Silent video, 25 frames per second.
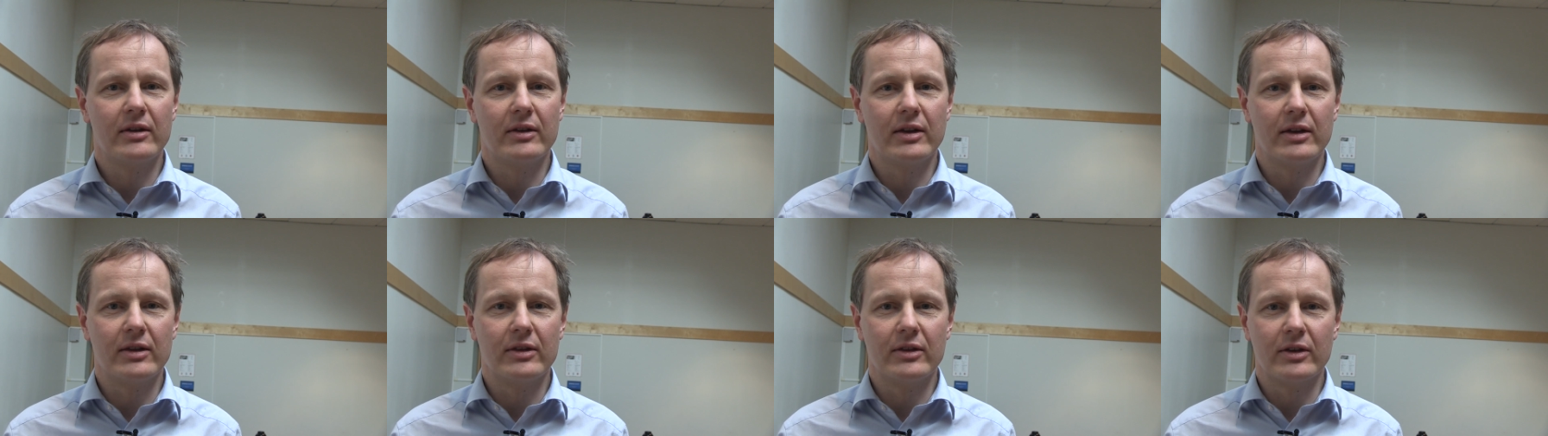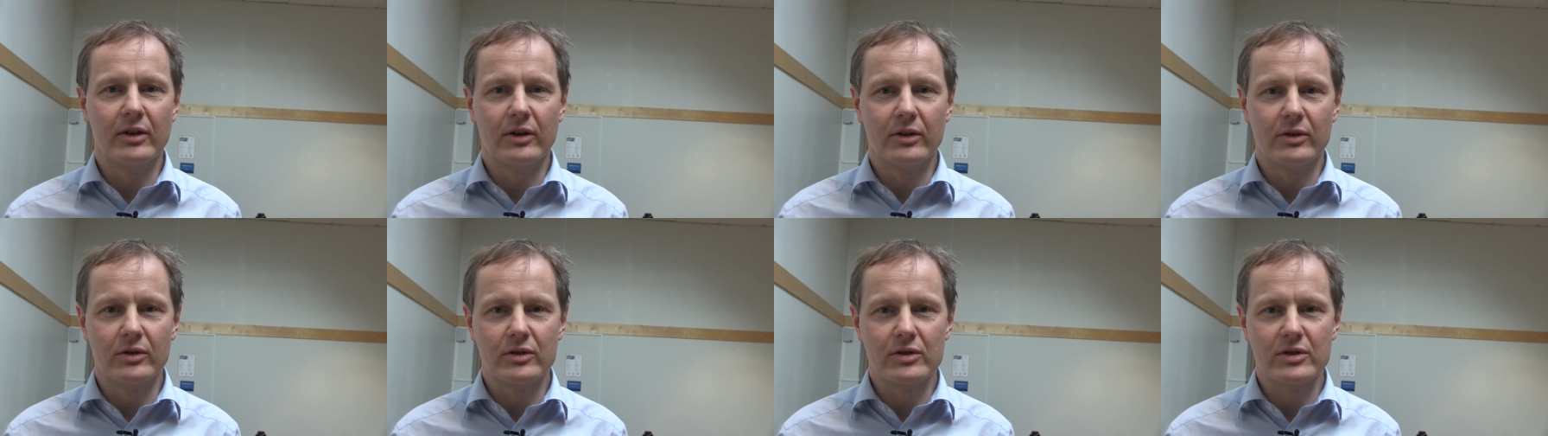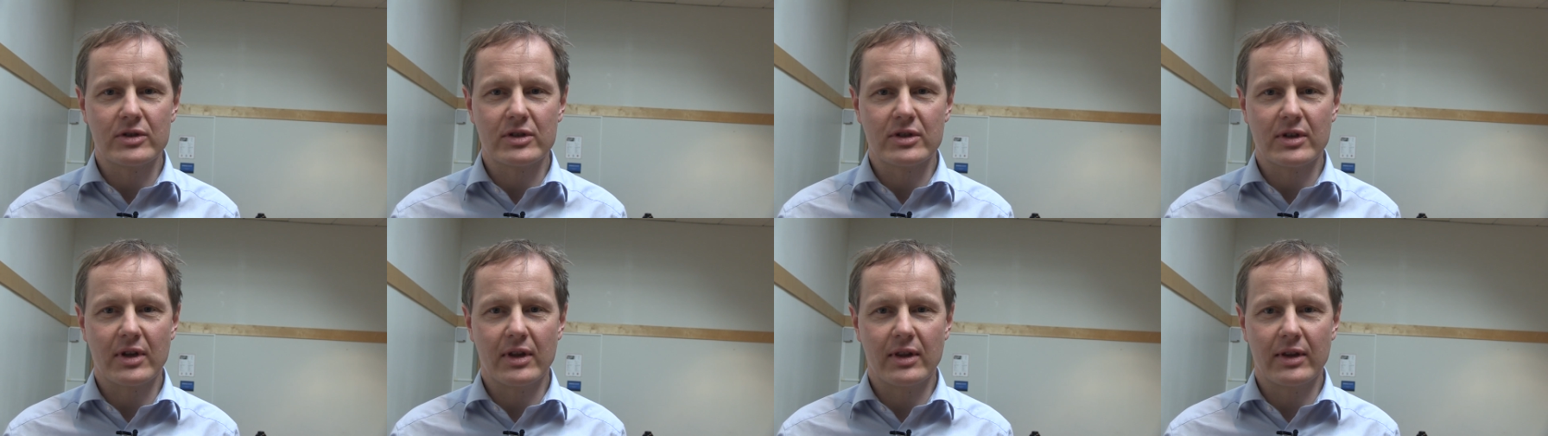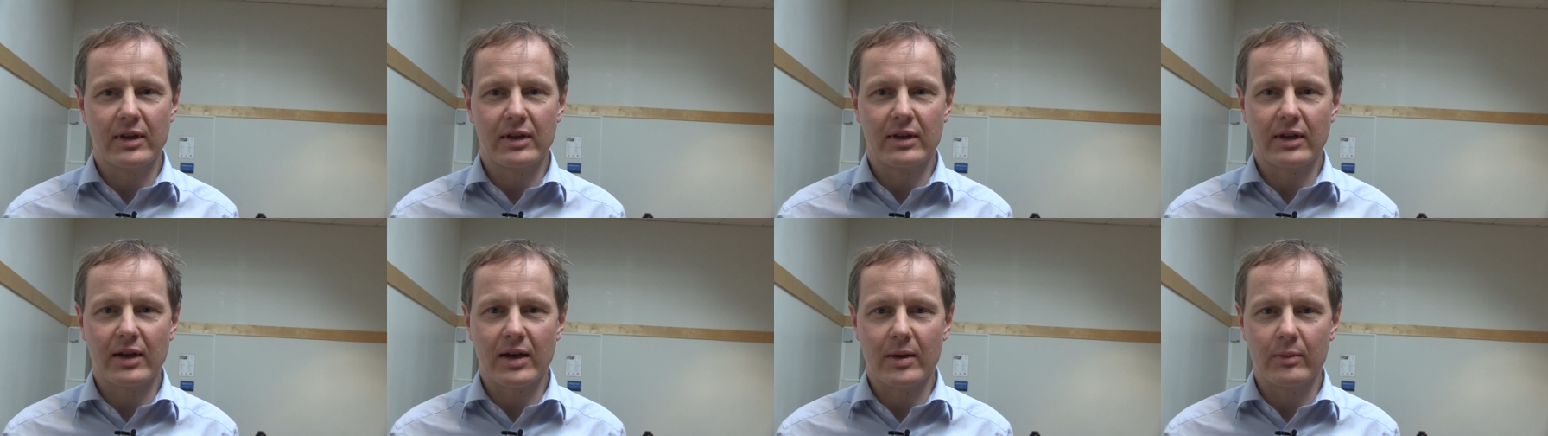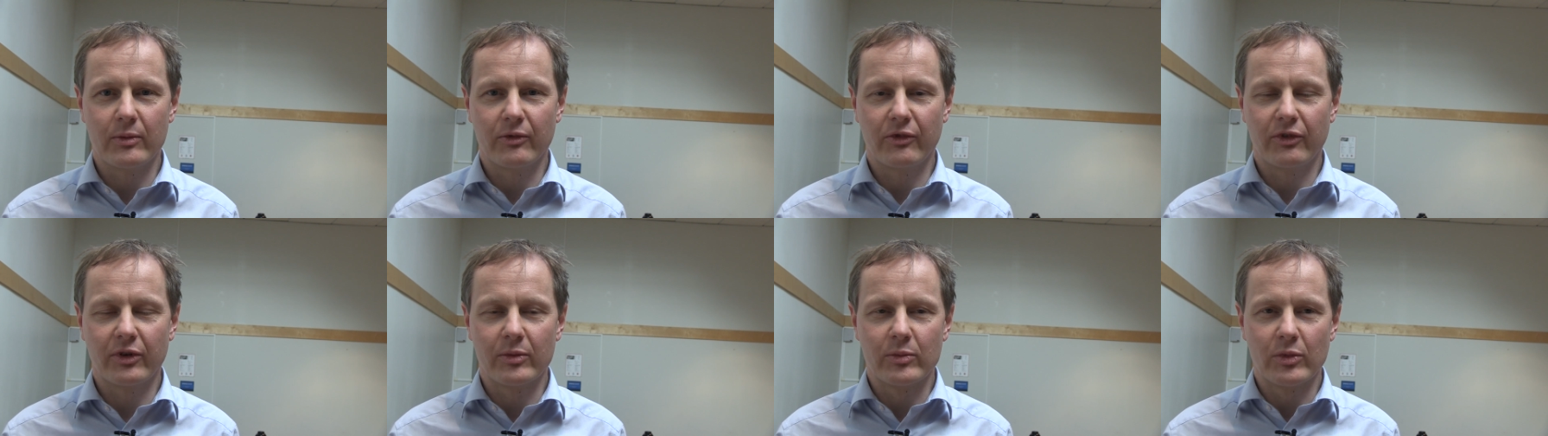than those that
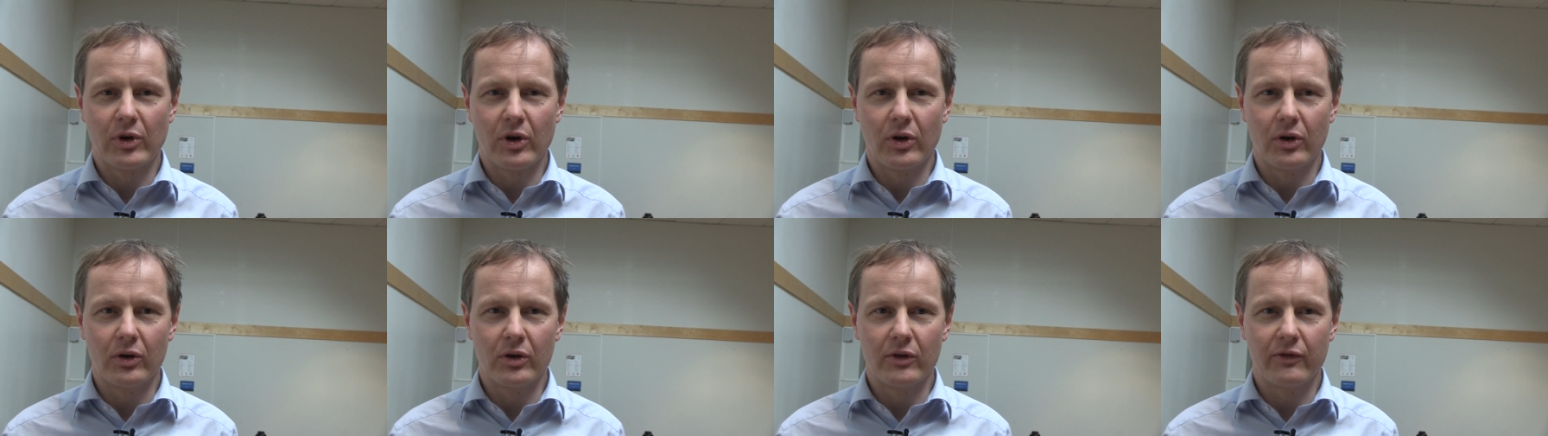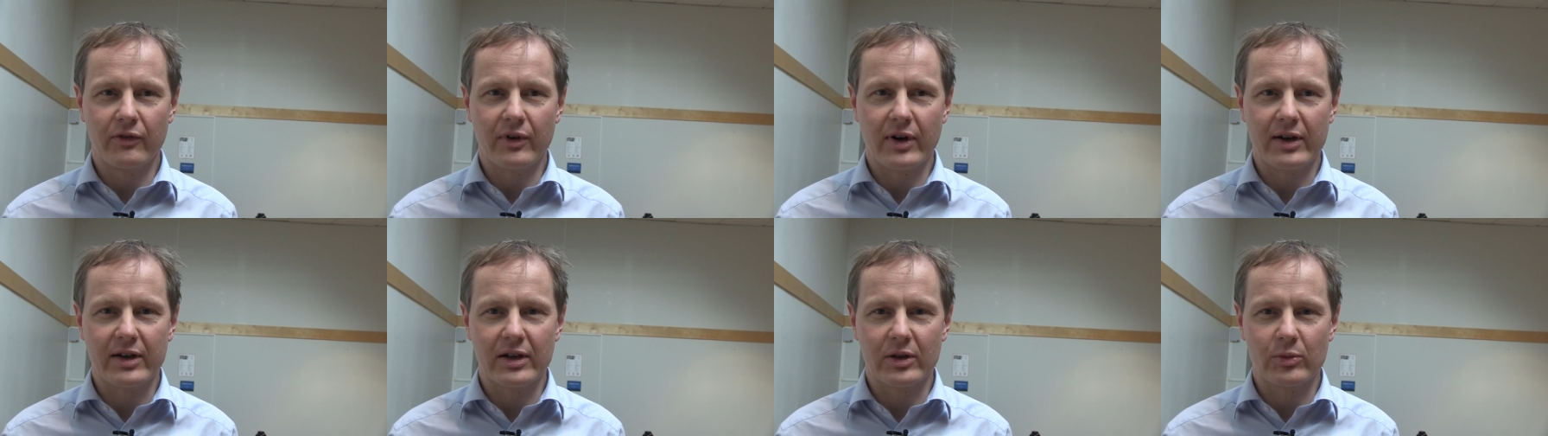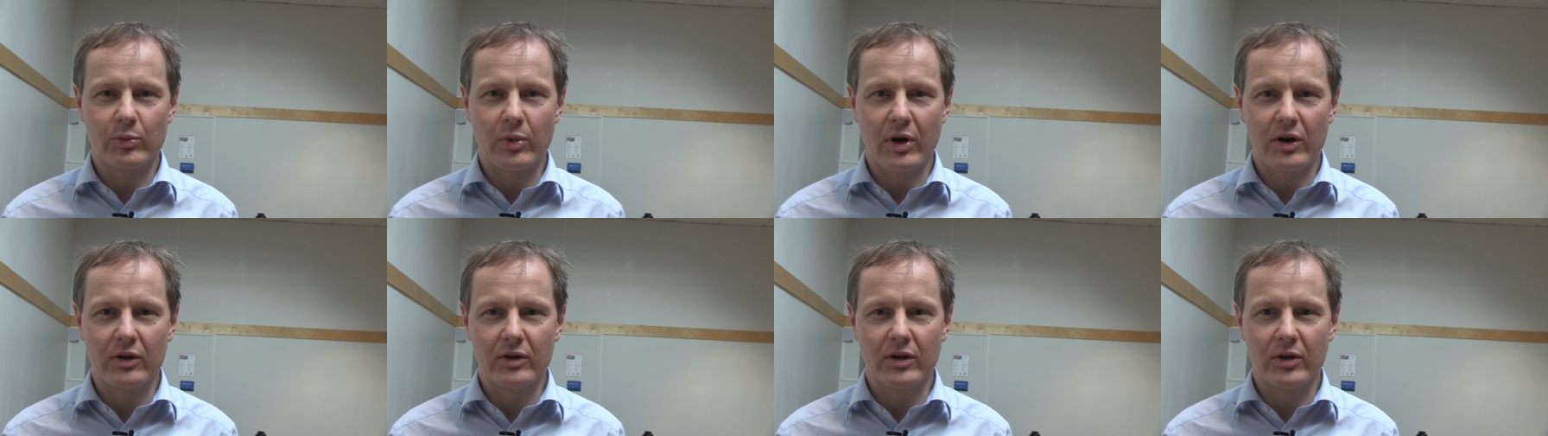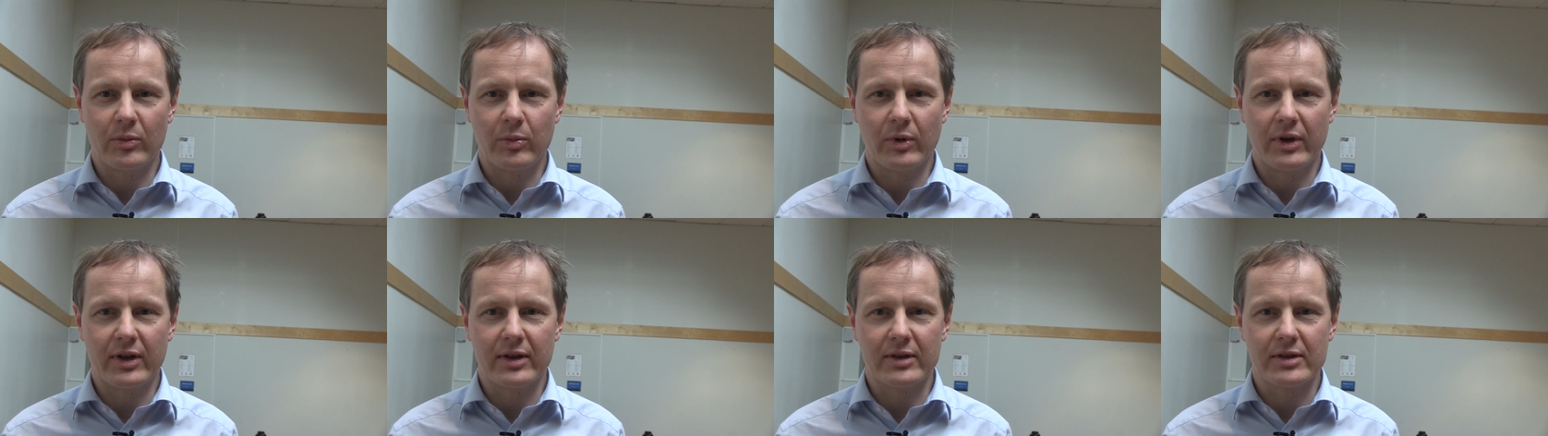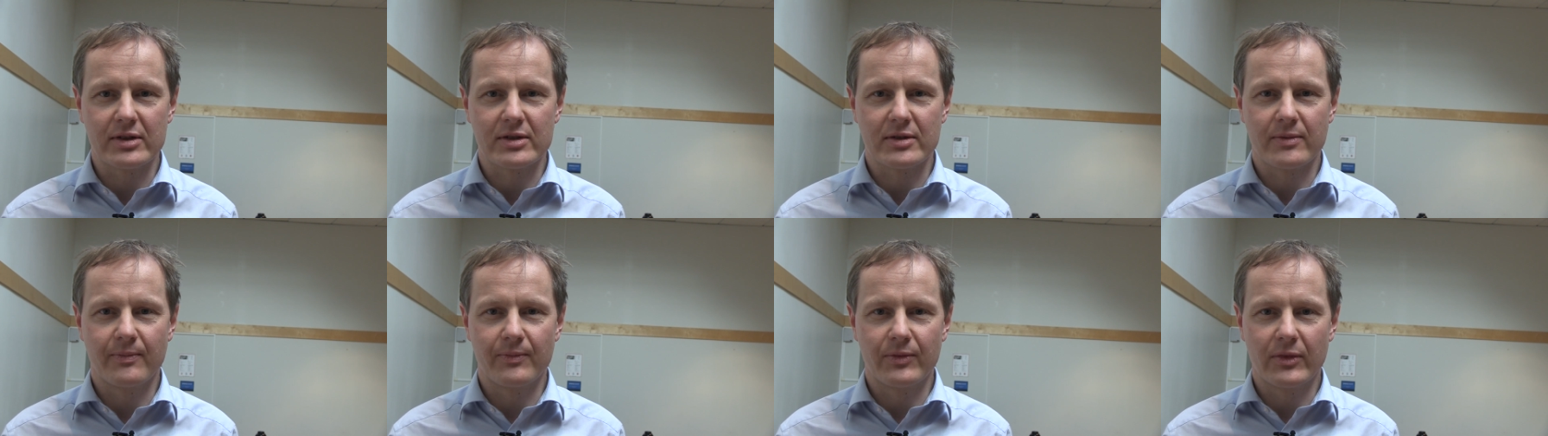come from coal-fired power
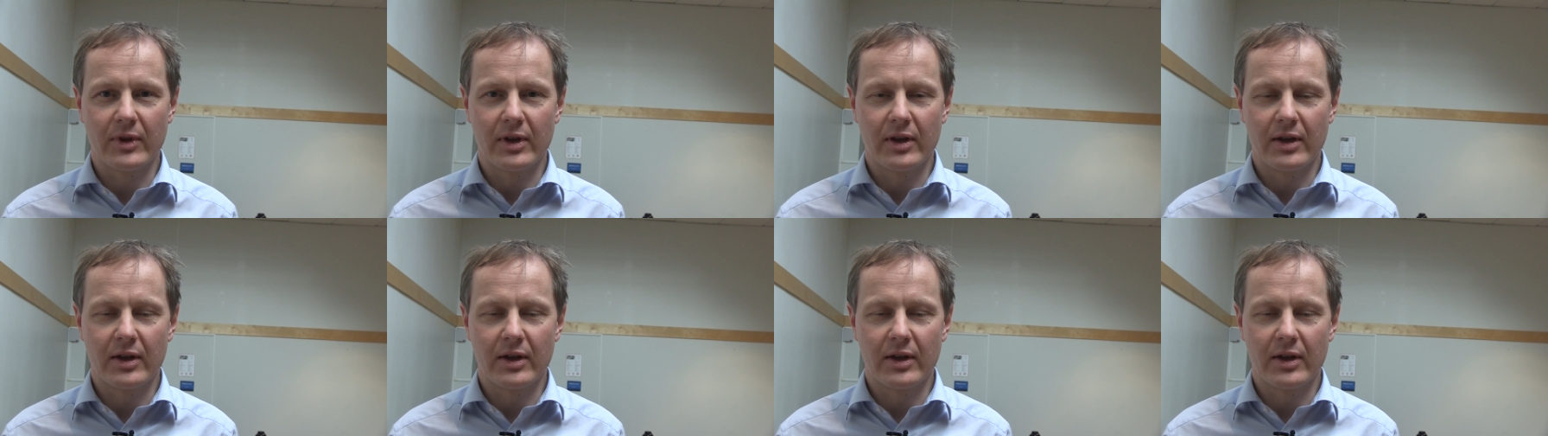plants.